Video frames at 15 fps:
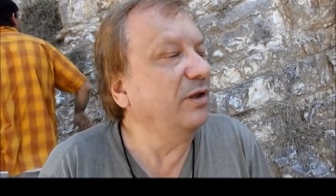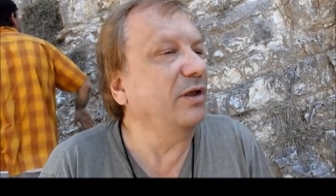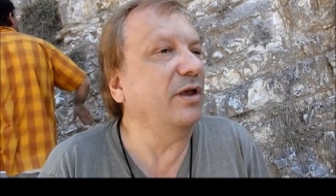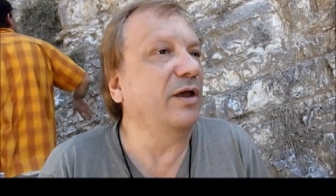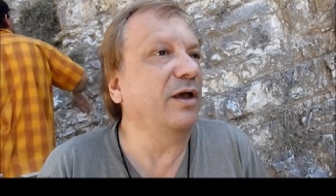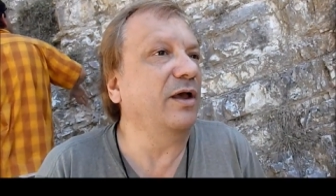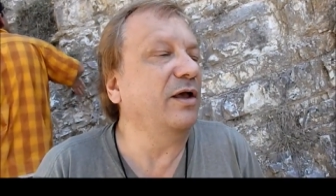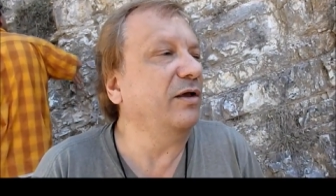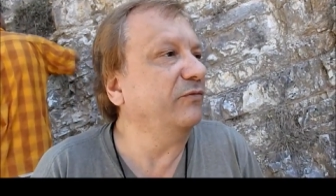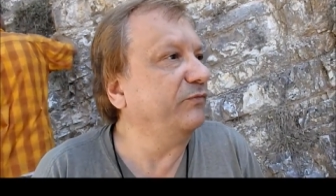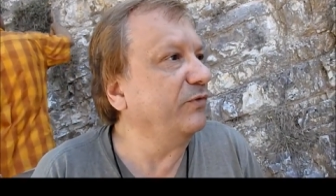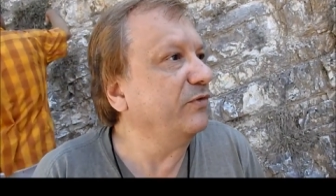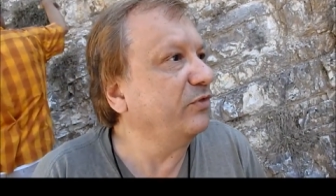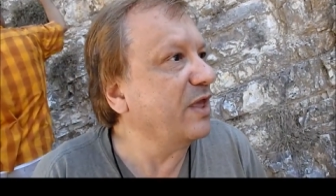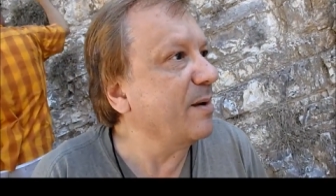Uh,
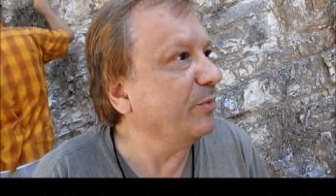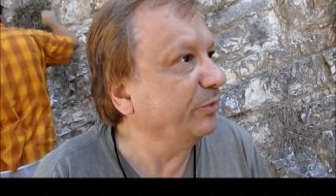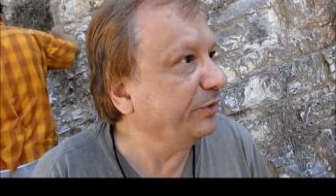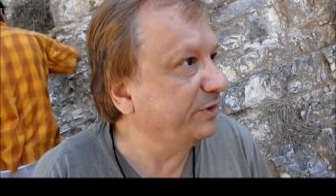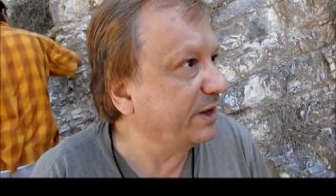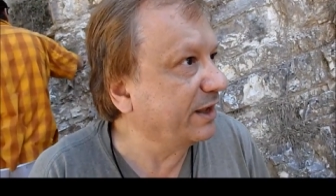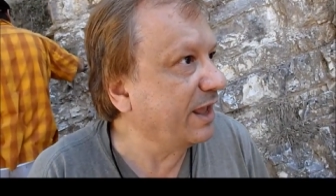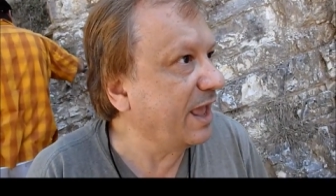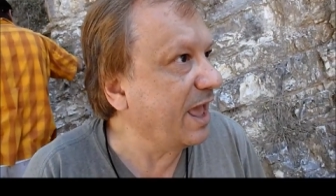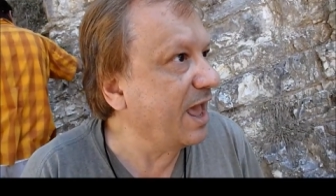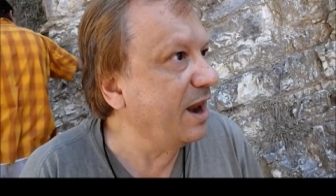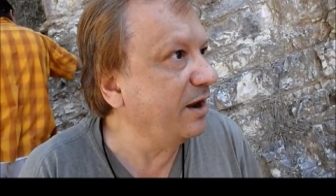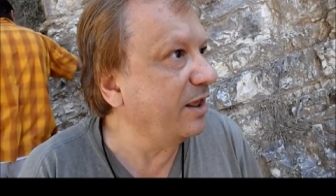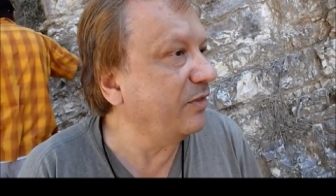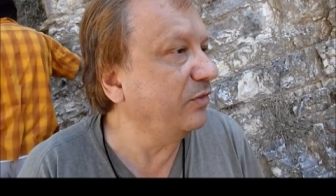for example, the
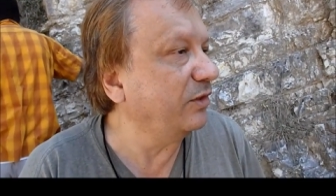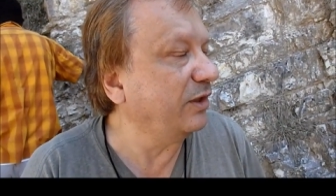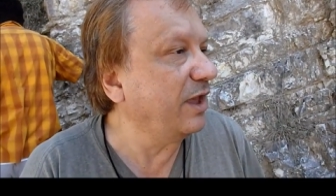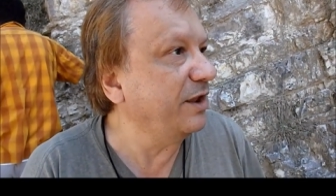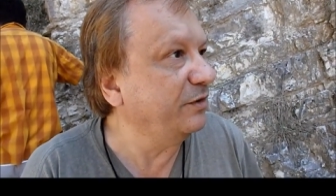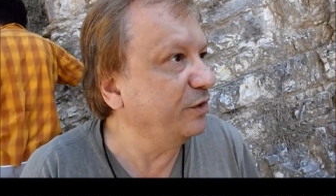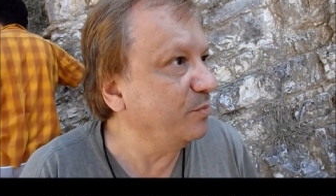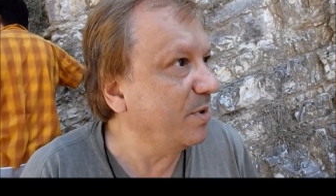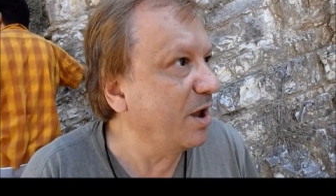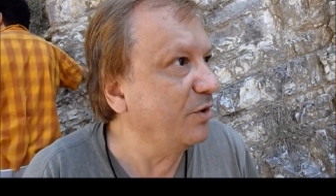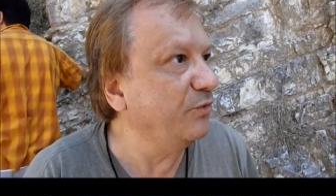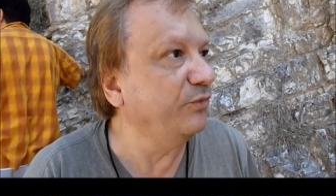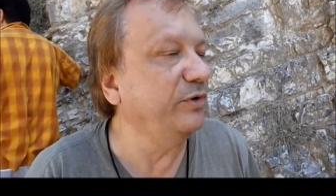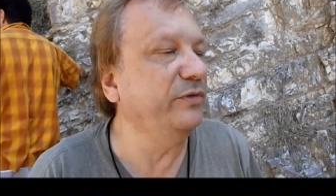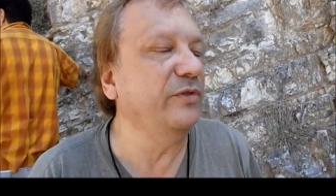Deccan and the K-T
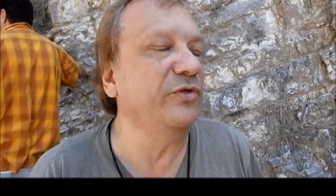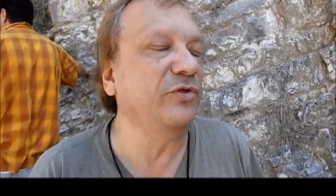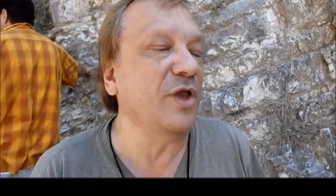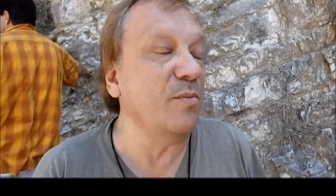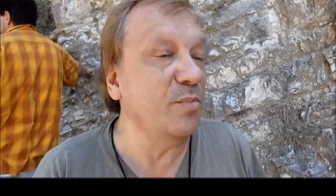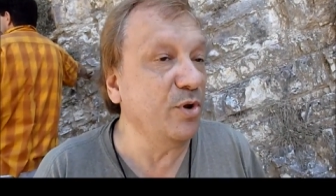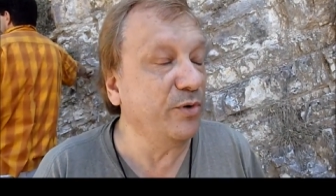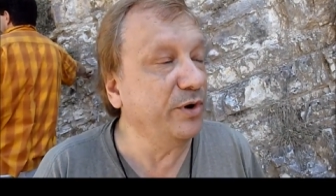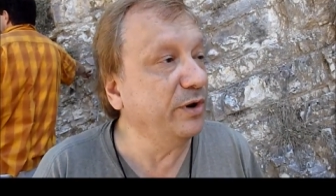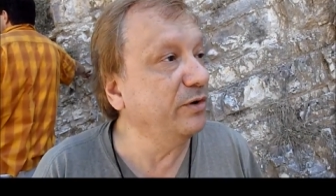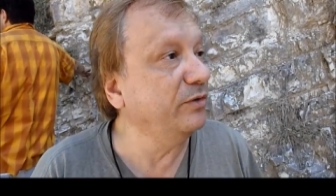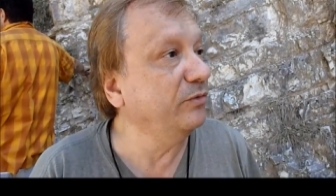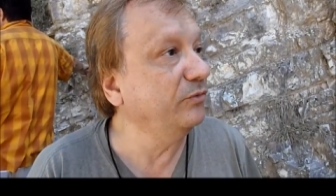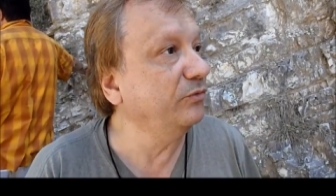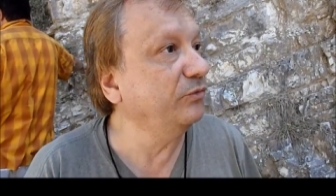boundary, the
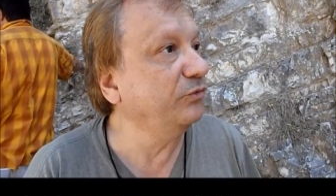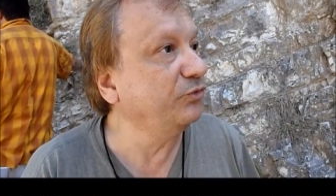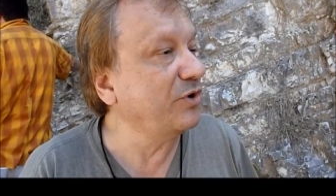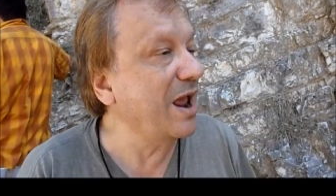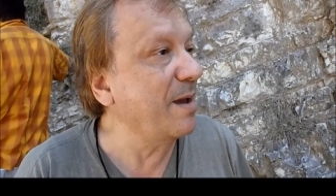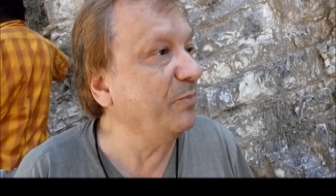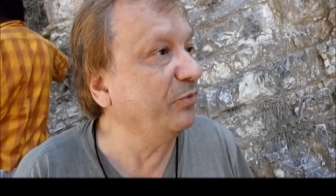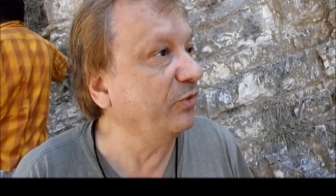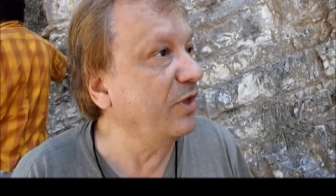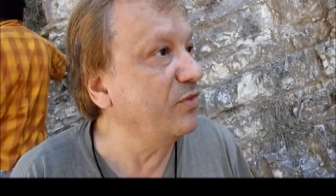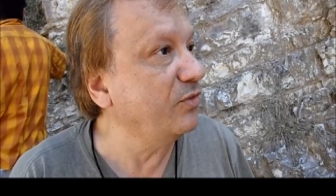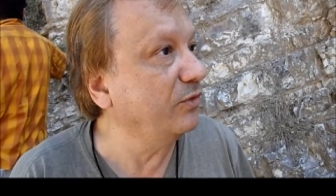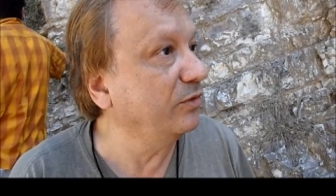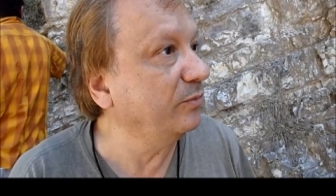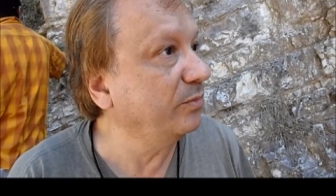Siberian traps
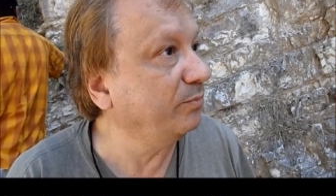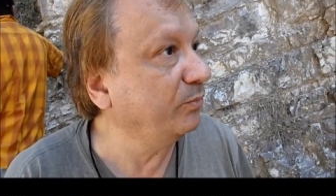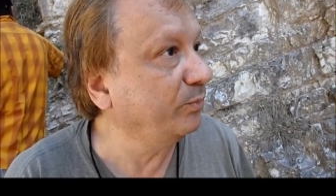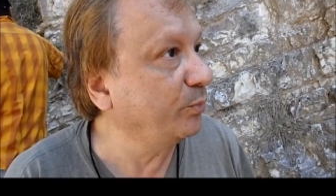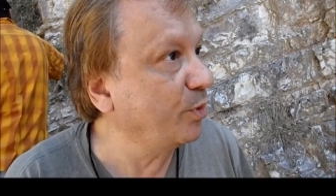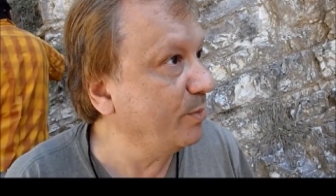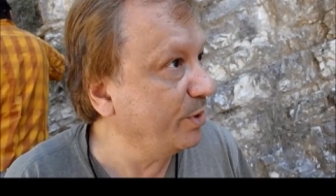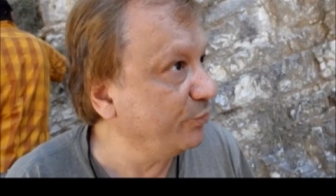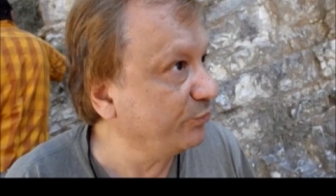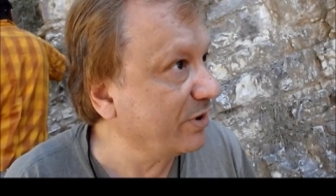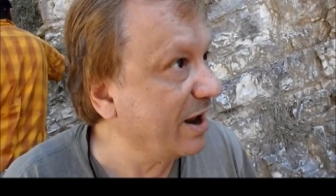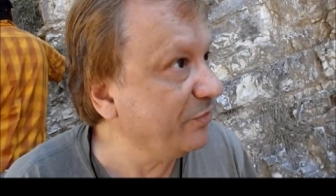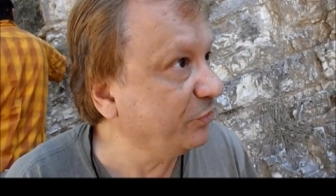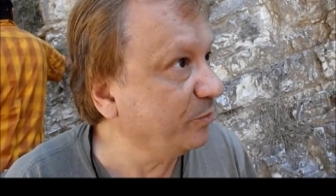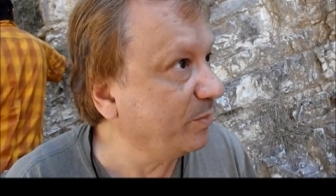and the Permian
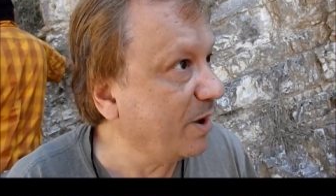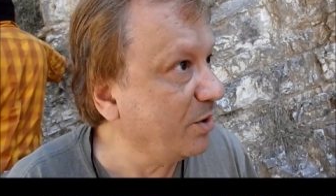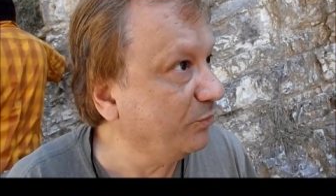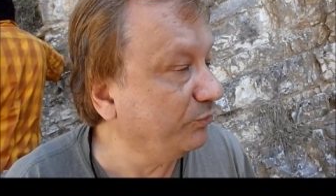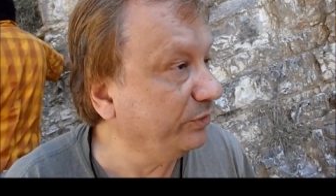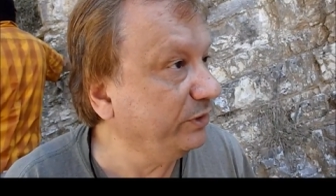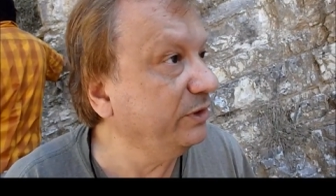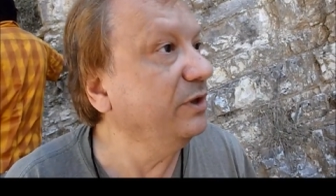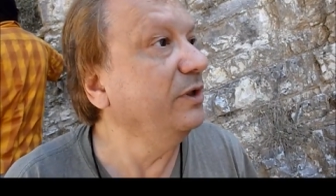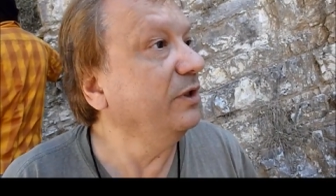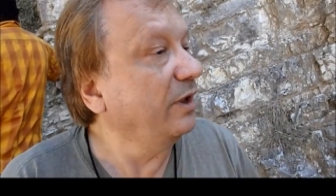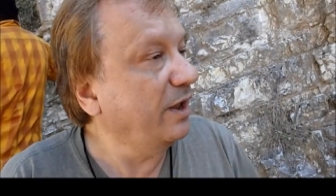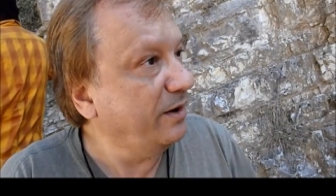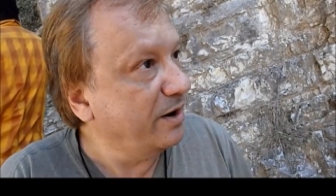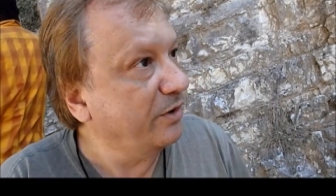Triassic boundary,
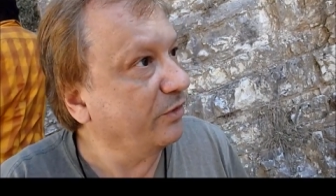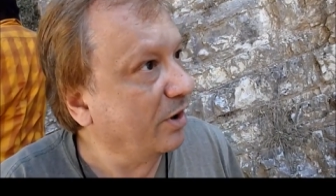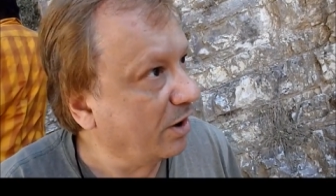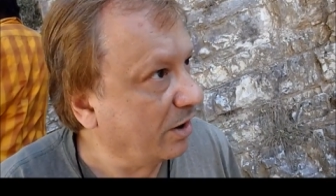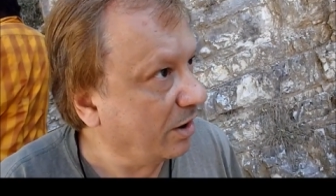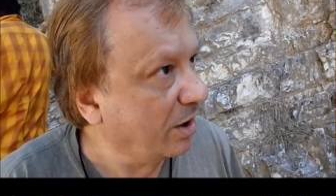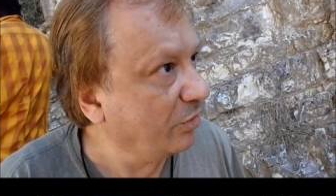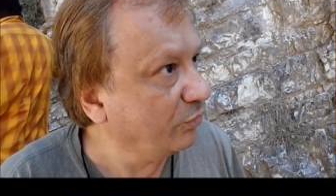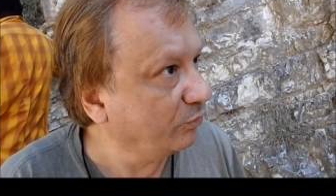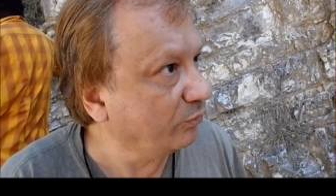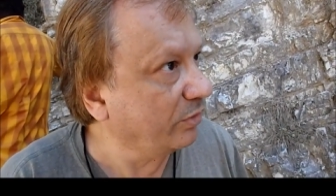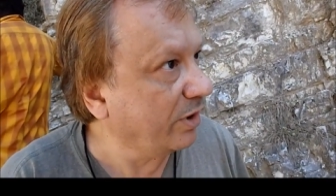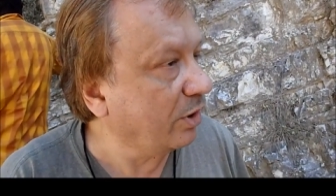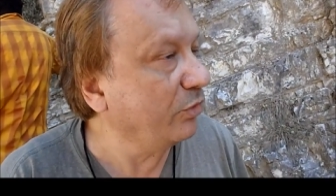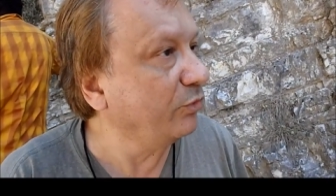and then other
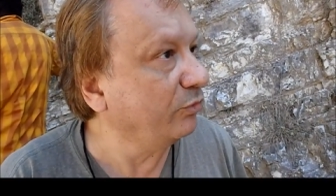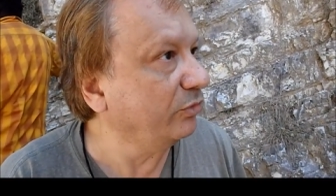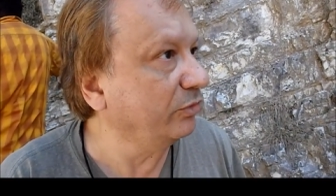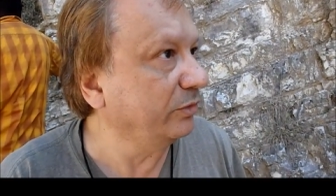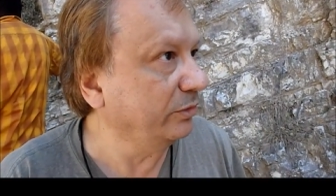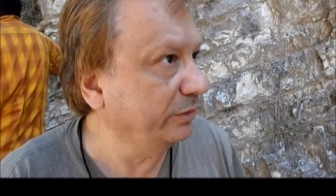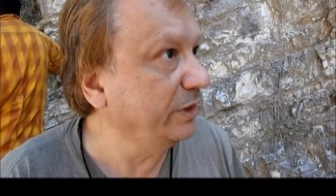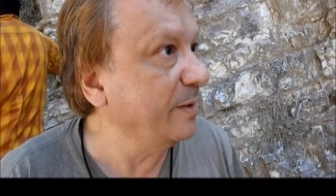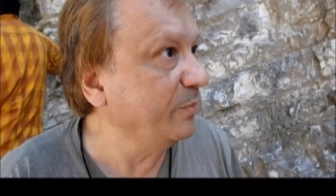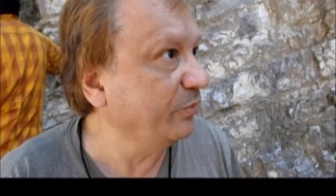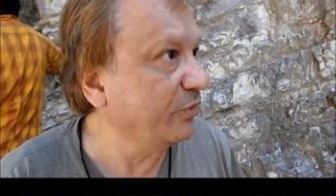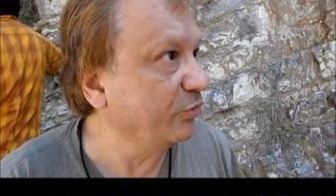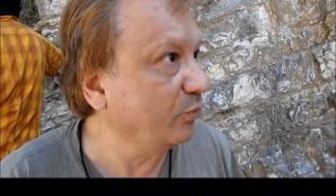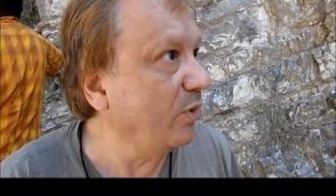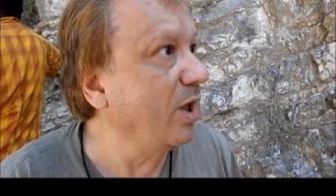other LIPs
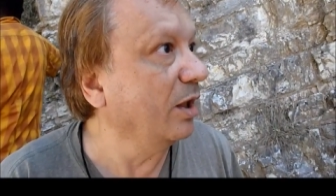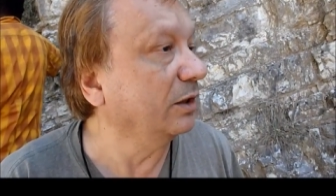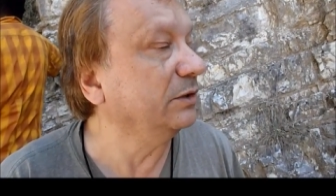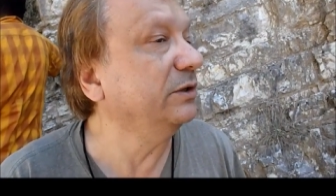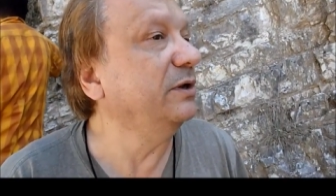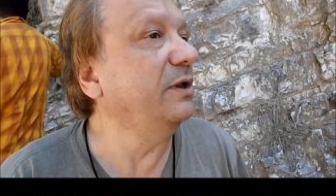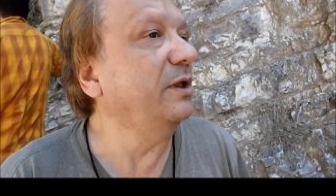as well.